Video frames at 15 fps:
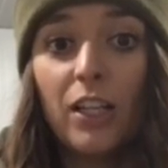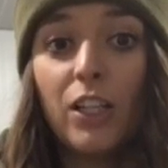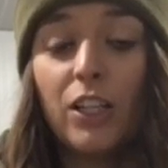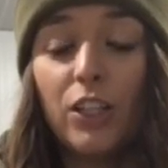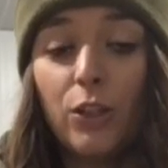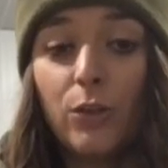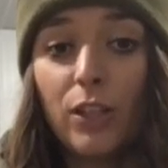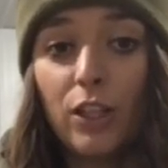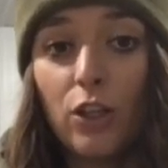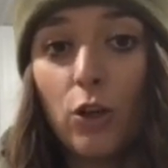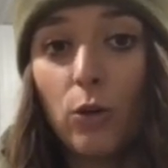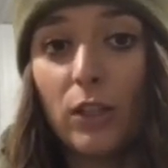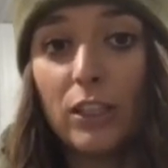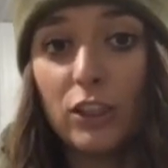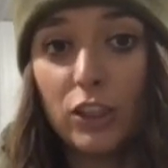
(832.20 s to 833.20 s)
you can
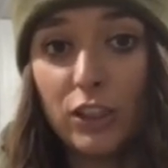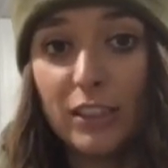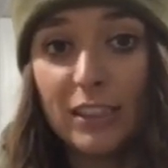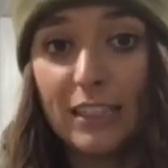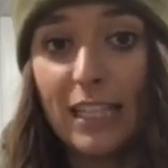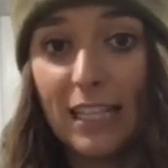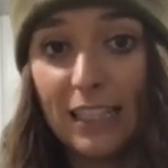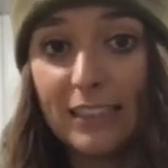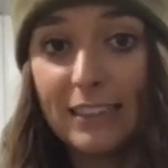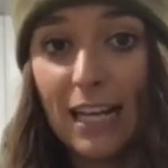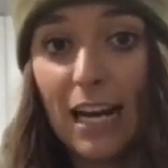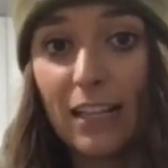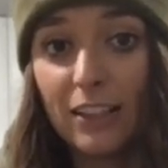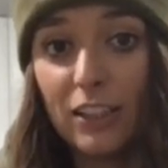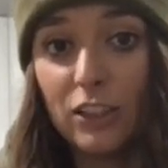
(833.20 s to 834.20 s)
go
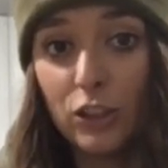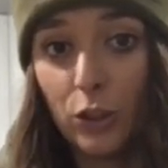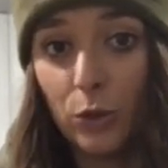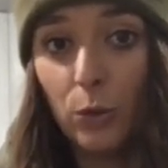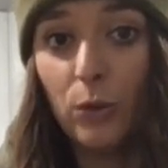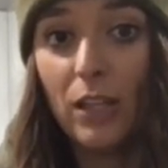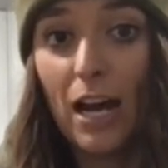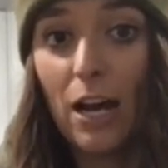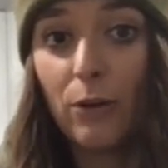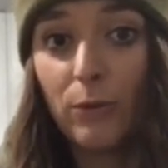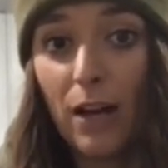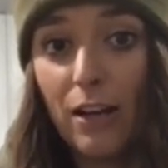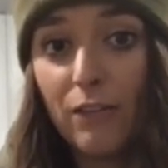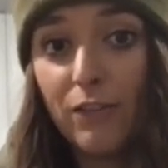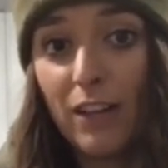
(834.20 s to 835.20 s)
exactly to that
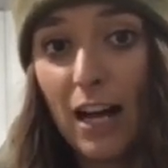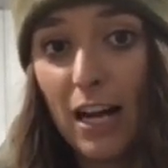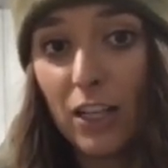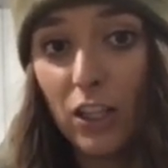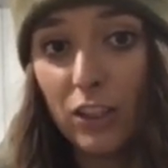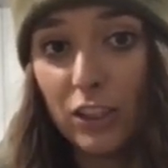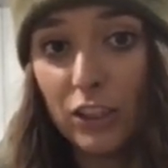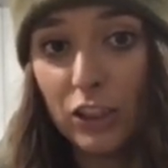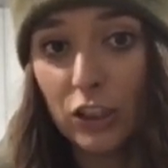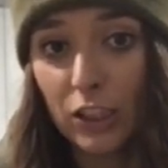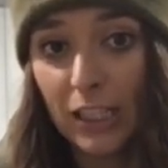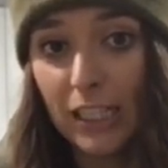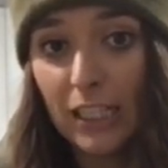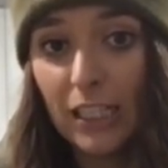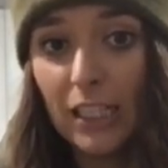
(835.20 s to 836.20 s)
red flag on the
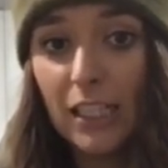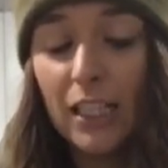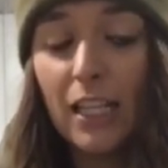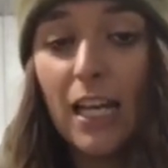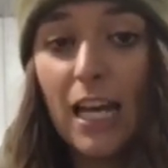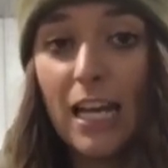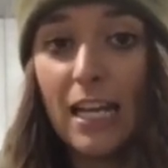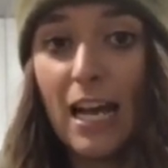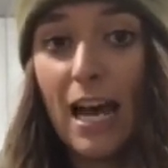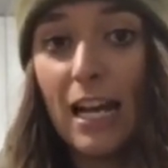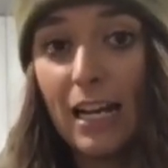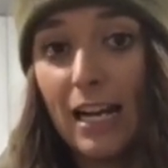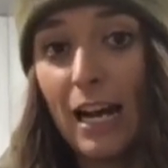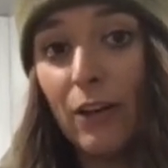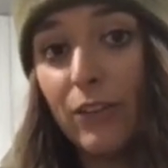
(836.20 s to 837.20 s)
screen and
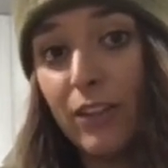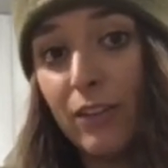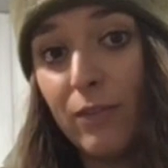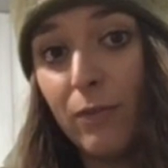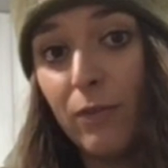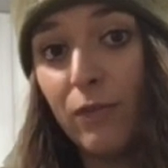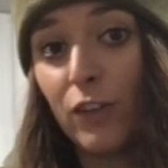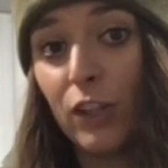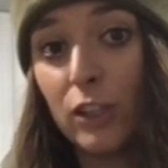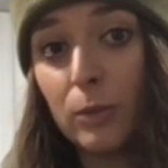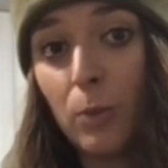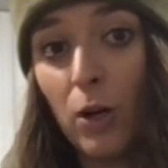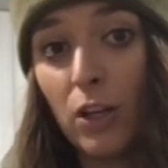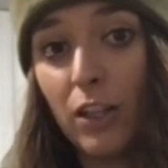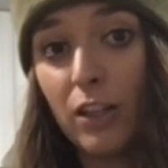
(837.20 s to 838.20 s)
edit out the first
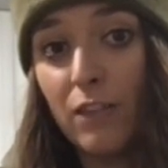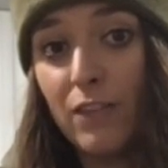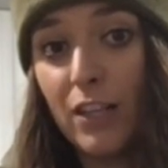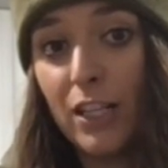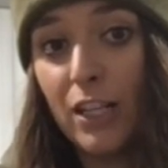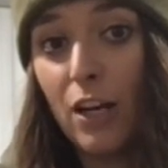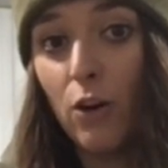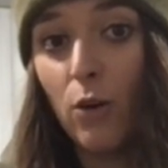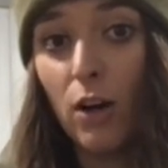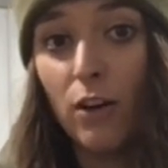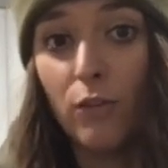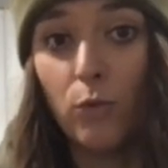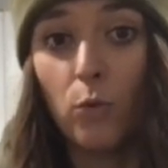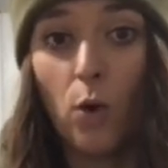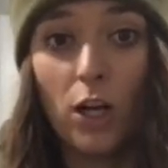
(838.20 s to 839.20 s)
part of the video
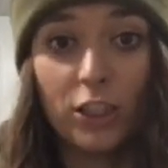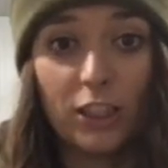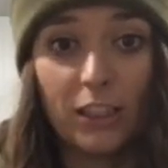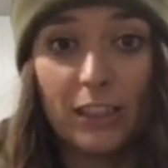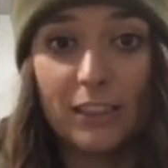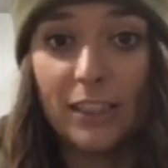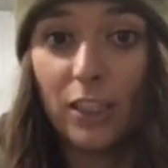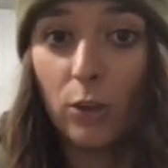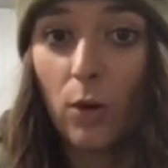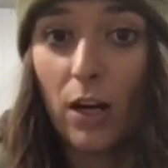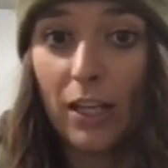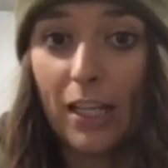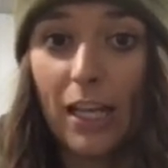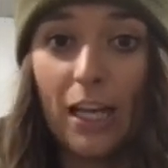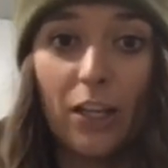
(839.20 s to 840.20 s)
of watching the deer
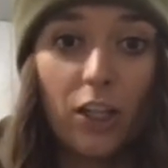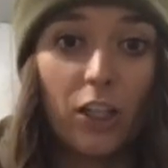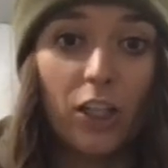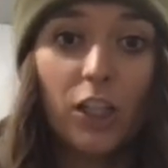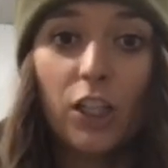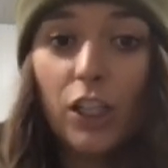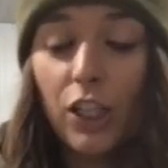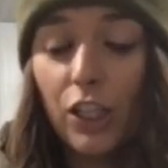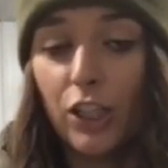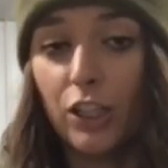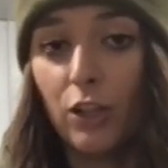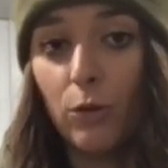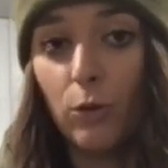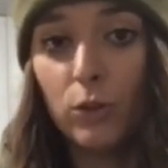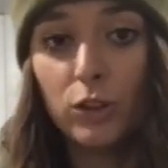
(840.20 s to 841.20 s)
walk in, or, you
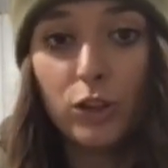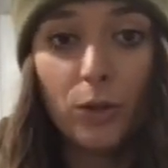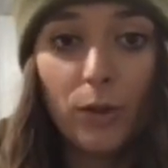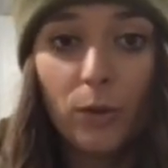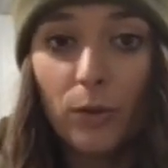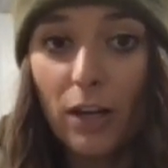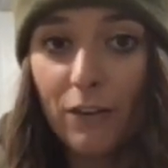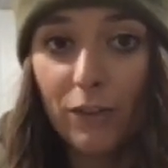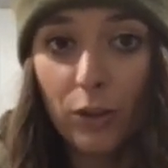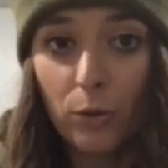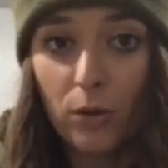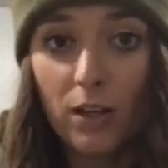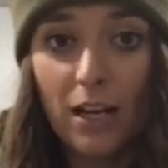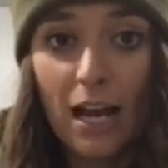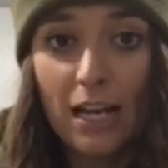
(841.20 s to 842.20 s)
know, doing whatever you
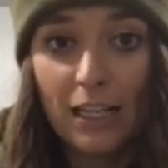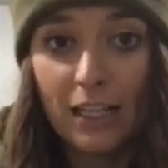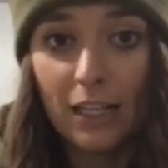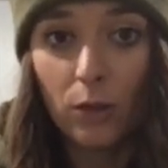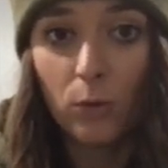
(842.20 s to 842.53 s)
want editing